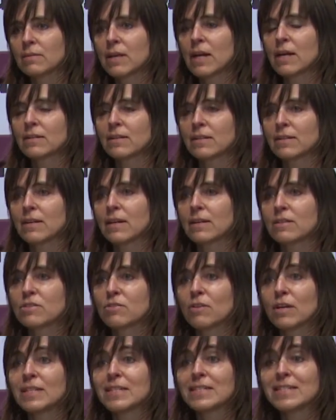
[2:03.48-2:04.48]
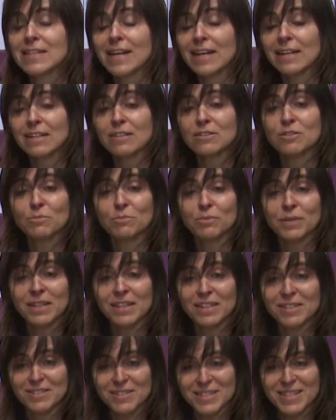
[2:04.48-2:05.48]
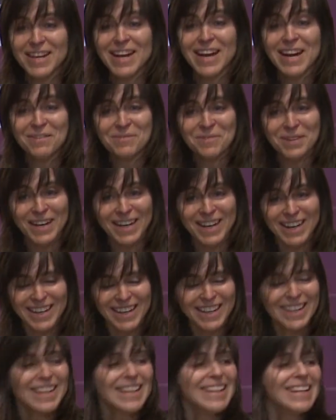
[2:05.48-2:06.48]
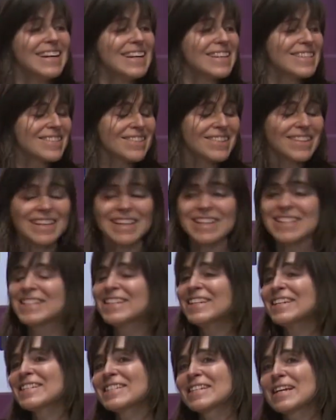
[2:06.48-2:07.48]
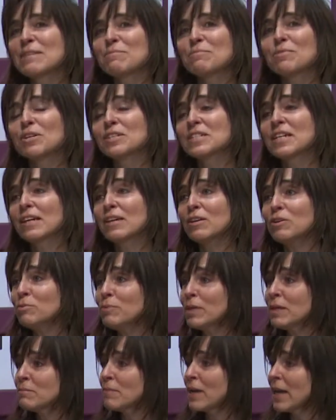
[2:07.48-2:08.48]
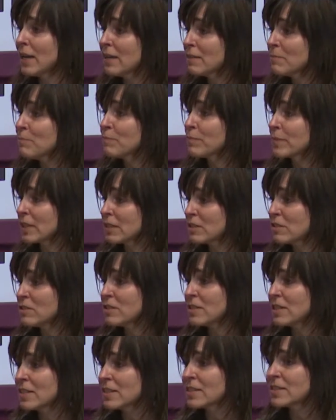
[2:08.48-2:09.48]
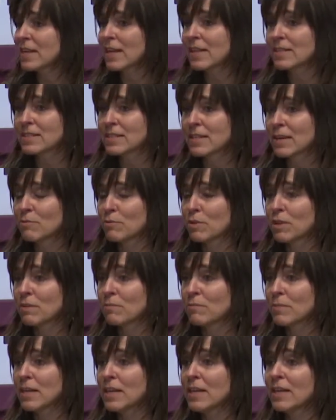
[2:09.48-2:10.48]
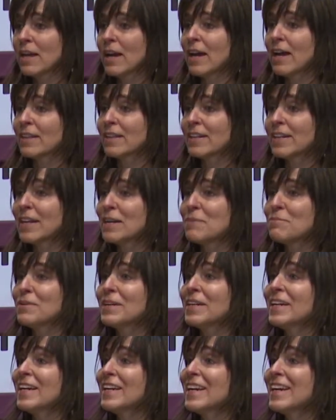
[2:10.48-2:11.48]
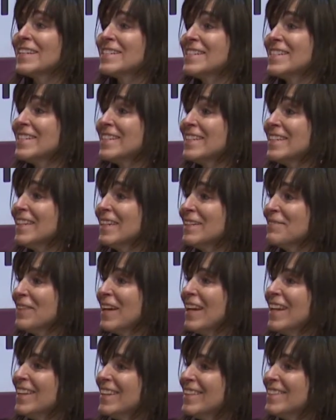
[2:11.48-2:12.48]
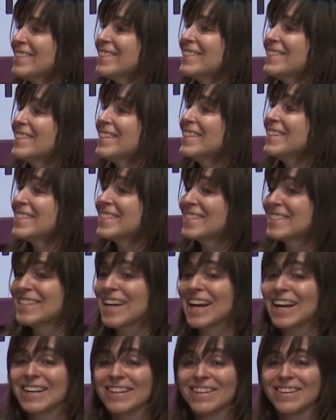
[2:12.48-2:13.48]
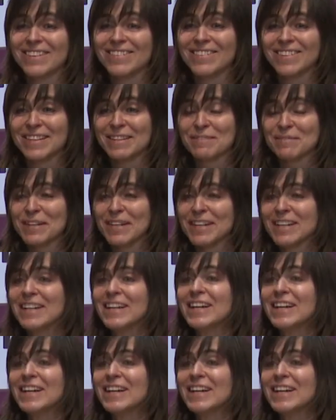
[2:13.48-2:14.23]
So I decided to bring it to Scarborough. So the next thing is I brought a Cuban man to teach salsa with me, and then I bring an Argentinian man to teach tango with me.